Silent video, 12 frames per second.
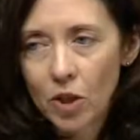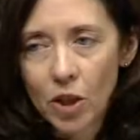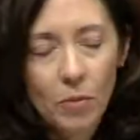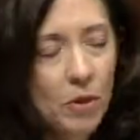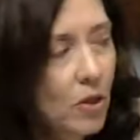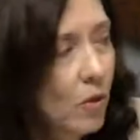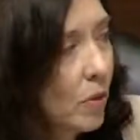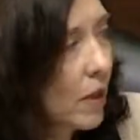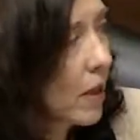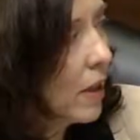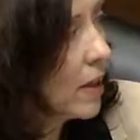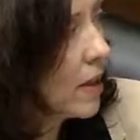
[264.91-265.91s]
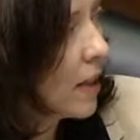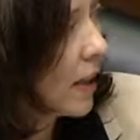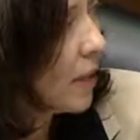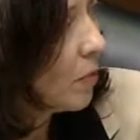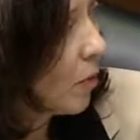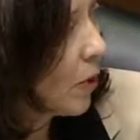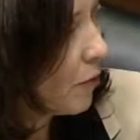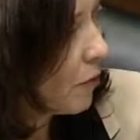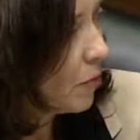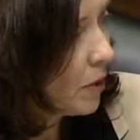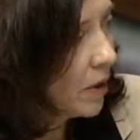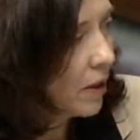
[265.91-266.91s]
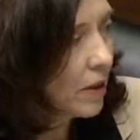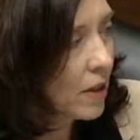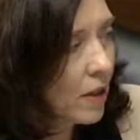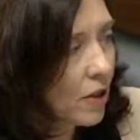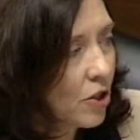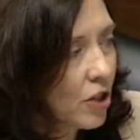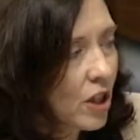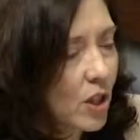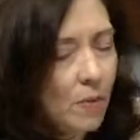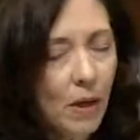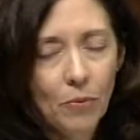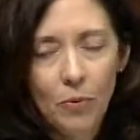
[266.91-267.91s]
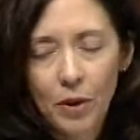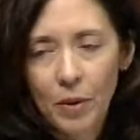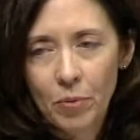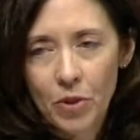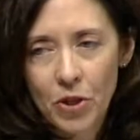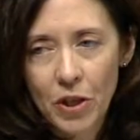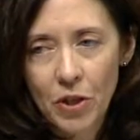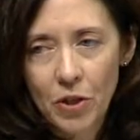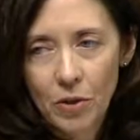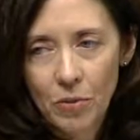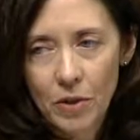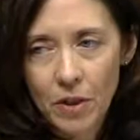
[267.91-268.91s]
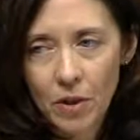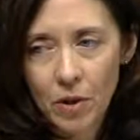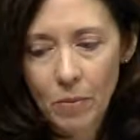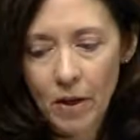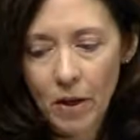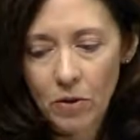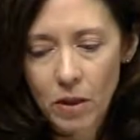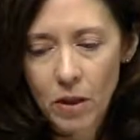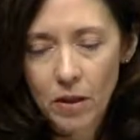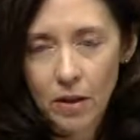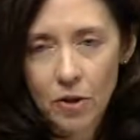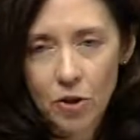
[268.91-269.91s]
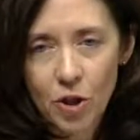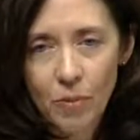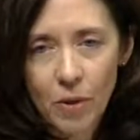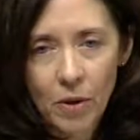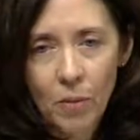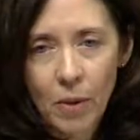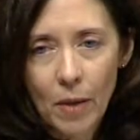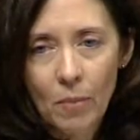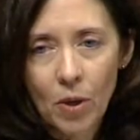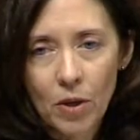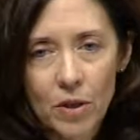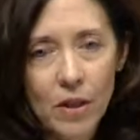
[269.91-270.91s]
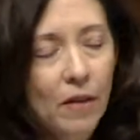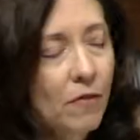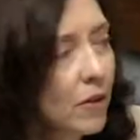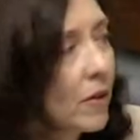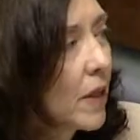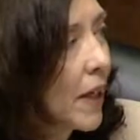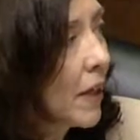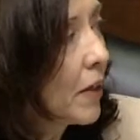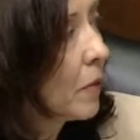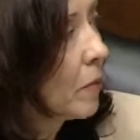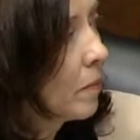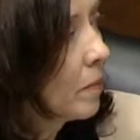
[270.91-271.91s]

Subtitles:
Chairman, this will be a key sticking point for me on this legislation, but I really appreciate you and Senator Murkowski's leadership on a bipartisan effort. Thank you.